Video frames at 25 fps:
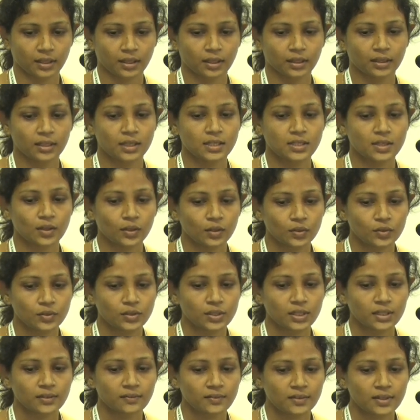The
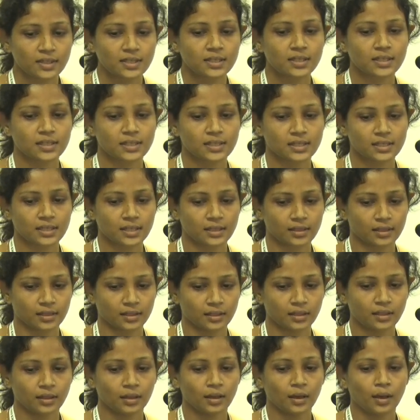solution was stirred